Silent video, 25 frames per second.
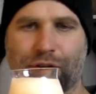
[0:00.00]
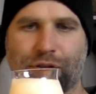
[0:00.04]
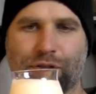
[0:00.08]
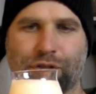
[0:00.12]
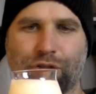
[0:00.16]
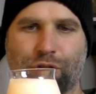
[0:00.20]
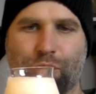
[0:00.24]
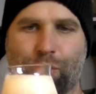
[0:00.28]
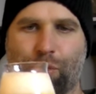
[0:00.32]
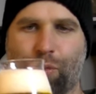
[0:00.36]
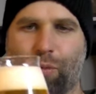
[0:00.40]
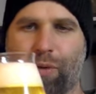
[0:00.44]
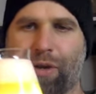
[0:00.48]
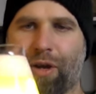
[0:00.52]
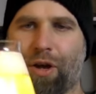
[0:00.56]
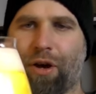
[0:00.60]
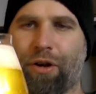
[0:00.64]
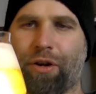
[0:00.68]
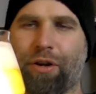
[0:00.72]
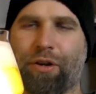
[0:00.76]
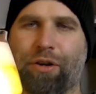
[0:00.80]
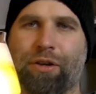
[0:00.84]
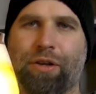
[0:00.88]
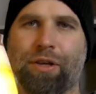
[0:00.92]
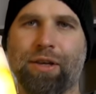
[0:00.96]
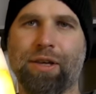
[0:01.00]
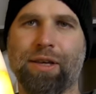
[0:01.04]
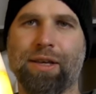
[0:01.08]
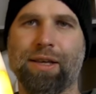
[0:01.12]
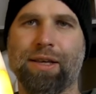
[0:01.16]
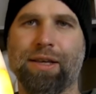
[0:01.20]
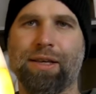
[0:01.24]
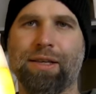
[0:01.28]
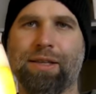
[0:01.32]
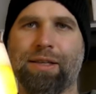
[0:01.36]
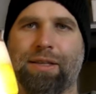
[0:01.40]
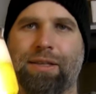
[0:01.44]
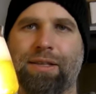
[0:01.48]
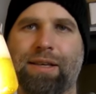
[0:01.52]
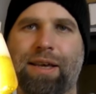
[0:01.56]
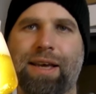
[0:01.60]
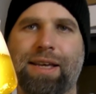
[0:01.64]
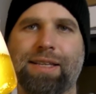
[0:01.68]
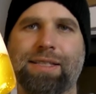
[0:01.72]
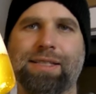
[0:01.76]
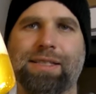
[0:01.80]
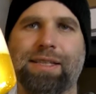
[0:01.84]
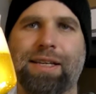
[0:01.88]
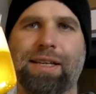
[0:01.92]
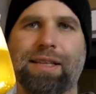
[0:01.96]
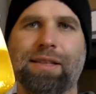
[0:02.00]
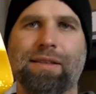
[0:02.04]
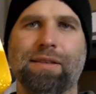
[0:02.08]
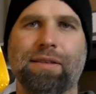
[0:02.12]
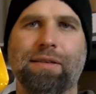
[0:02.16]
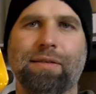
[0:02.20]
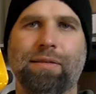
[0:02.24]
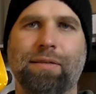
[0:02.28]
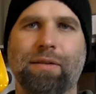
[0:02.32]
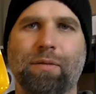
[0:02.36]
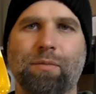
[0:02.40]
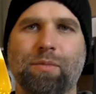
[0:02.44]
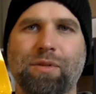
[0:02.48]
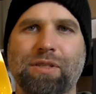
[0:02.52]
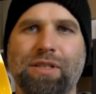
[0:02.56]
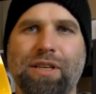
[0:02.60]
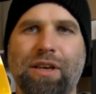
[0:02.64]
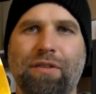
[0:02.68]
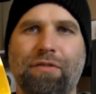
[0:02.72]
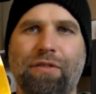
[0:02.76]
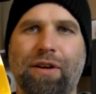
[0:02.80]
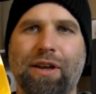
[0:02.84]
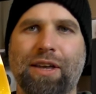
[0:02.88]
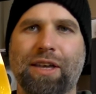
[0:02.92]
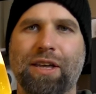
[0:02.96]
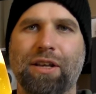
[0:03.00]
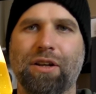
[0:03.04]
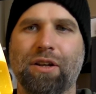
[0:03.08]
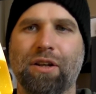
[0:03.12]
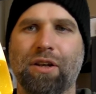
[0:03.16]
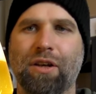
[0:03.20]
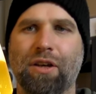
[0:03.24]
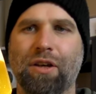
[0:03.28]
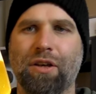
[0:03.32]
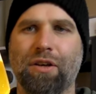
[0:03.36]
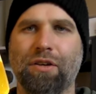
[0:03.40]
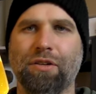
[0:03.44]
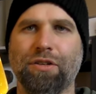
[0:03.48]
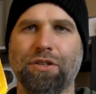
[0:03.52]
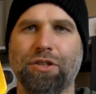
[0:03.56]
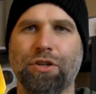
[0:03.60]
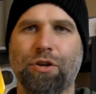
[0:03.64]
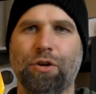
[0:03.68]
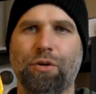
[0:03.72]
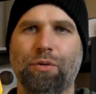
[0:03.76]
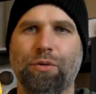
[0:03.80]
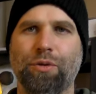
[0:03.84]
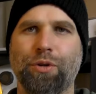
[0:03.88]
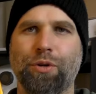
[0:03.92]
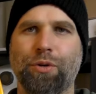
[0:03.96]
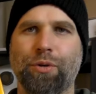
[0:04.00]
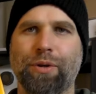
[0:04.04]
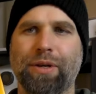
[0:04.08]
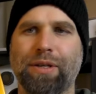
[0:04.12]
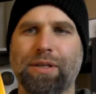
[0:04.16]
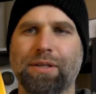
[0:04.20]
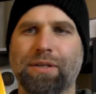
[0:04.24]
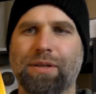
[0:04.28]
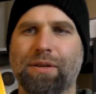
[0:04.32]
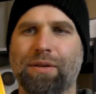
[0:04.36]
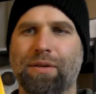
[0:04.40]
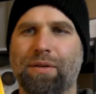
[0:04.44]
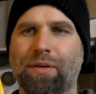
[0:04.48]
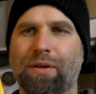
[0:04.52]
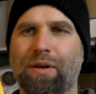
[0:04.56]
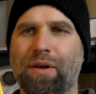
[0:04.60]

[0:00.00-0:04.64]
So we're gonna taste it, see if I can show you it.